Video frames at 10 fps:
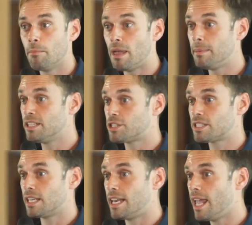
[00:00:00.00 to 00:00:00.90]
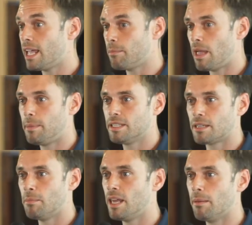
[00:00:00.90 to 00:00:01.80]
maybe it's just a day maybe
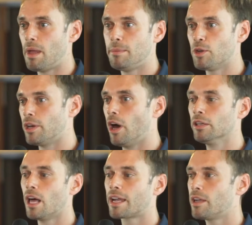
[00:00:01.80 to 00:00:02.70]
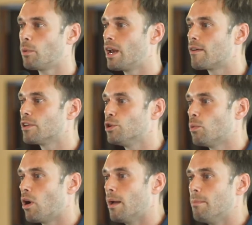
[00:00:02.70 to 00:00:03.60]
it's a minute maybe you can unlock it whenever you
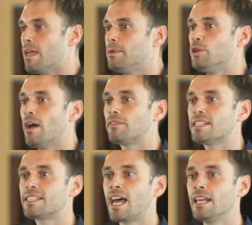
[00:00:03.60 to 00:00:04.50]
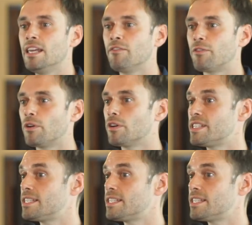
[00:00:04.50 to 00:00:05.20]
want maybe you have to sign in for